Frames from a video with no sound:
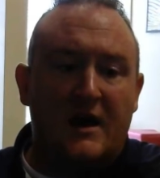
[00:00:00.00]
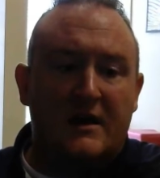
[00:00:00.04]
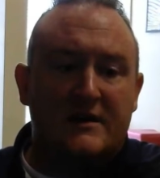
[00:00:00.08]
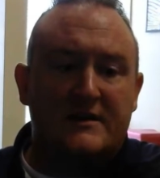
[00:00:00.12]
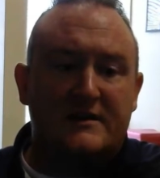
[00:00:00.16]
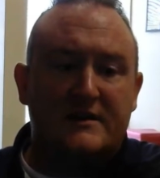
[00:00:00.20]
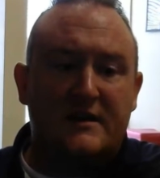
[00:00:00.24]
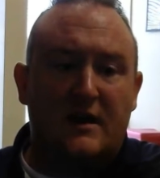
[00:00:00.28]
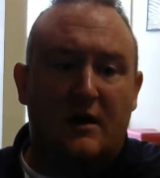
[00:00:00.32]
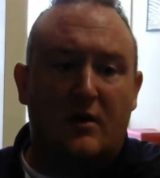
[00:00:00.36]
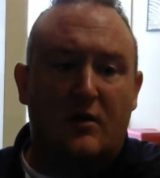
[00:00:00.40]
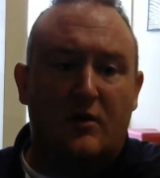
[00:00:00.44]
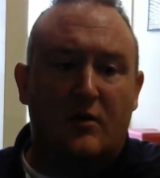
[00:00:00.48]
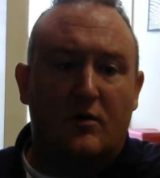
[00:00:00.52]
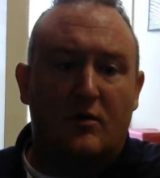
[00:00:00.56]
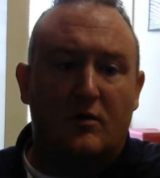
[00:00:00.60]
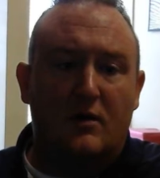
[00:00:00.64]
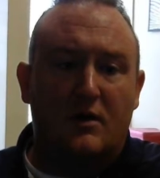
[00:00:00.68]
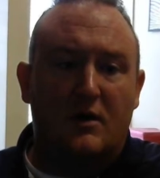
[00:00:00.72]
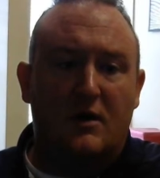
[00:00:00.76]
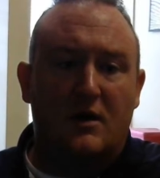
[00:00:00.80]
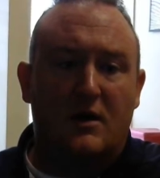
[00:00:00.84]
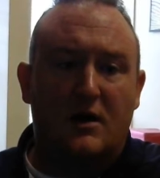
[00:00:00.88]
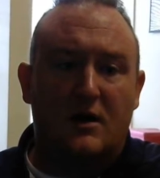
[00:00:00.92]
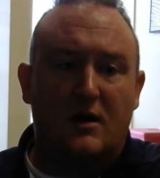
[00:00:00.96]

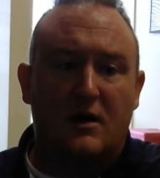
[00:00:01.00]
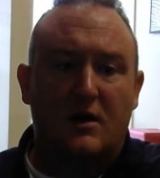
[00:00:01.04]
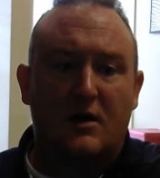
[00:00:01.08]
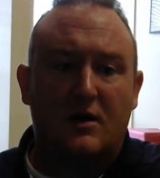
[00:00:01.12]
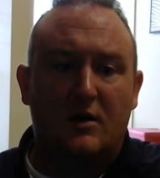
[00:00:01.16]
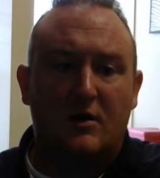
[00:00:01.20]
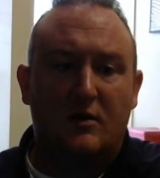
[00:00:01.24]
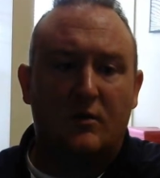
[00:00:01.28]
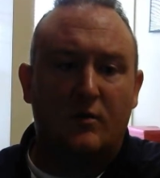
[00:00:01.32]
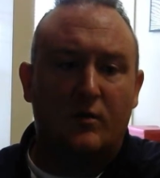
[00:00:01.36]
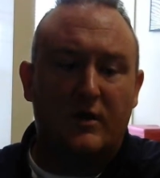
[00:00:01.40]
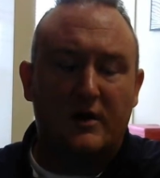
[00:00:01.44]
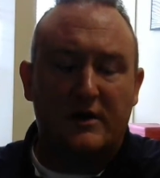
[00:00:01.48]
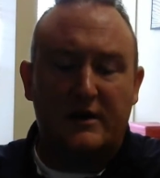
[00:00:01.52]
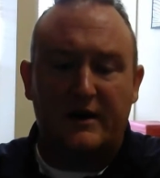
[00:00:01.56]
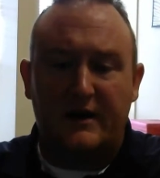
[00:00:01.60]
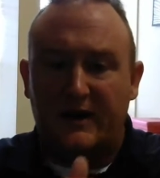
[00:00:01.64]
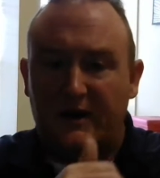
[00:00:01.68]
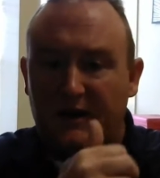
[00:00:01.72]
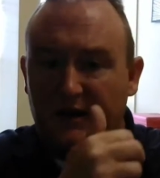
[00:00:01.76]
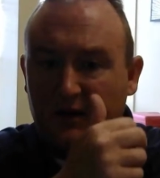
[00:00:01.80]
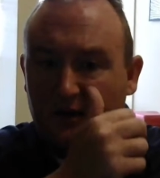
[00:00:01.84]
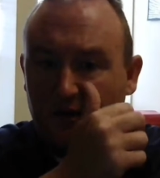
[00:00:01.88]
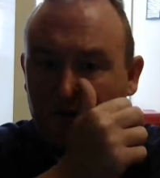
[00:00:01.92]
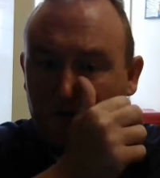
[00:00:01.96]
So
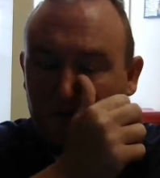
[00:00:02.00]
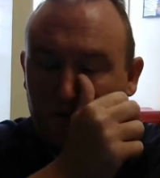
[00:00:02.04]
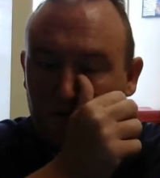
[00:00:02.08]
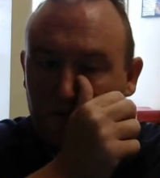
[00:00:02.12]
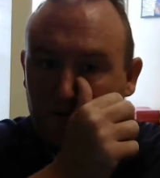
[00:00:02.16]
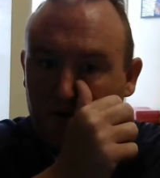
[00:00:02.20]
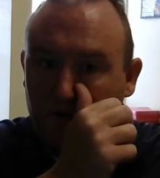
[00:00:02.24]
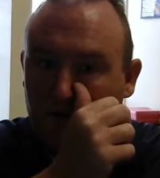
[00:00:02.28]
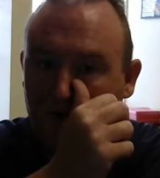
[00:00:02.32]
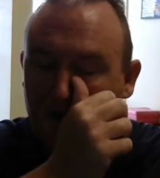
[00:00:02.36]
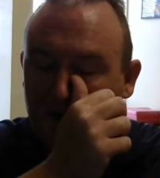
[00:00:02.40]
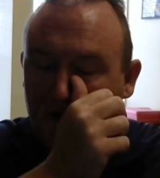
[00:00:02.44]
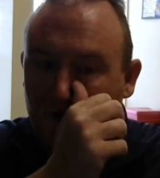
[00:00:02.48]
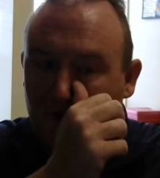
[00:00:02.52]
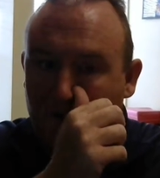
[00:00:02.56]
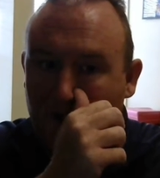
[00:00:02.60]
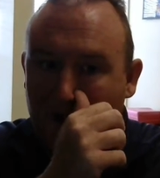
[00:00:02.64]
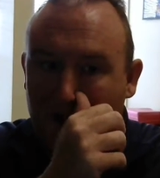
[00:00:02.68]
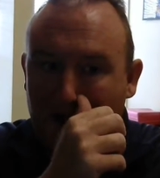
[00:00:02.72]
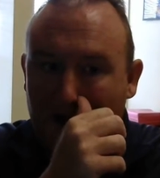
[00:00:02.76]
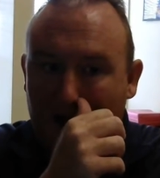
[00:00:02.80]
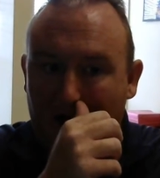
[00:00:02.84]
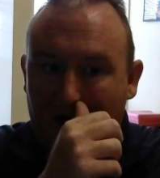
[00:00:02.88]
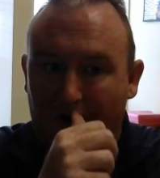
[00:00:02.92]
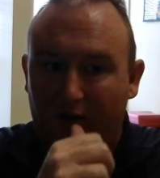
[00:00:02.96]
really, when you think
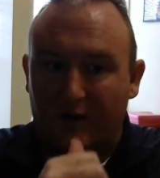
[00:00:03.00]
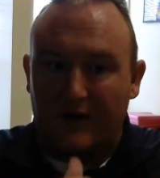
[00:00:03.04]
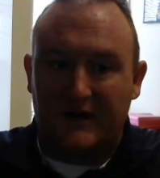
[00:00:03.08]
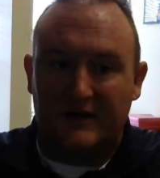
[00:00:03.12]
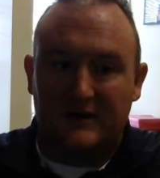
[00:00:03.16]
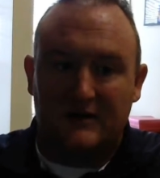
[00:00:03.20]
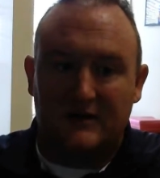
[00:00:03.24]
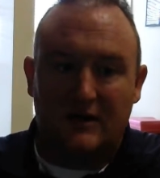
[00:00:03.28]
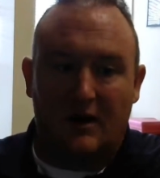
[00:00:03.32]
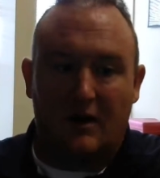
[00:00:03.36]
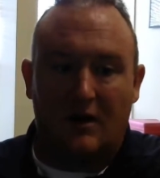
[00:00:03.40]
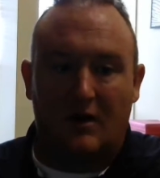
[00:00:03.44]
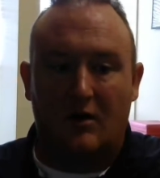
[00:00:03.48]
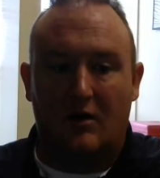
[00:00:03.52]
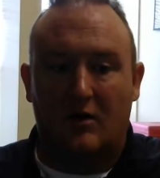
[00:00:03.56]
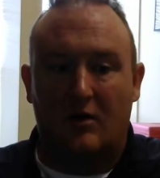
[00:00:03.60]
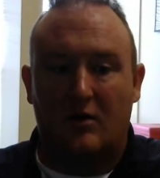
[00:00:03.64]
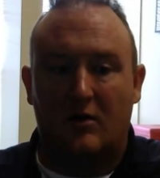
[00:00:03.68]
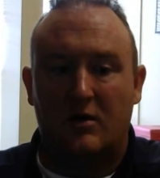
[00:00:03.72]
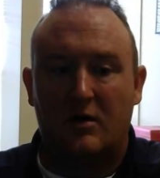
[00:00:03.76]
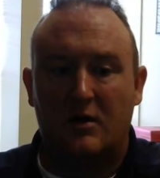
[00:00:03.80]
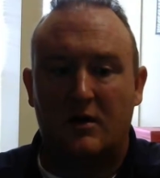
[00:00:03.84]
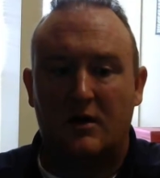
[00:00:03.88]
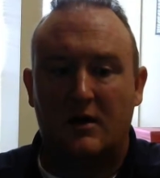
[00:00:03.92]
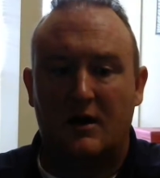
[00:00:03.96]
about higher ed
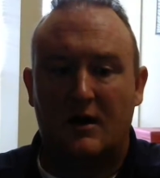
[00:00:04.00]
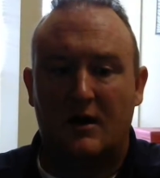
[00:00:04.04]
law,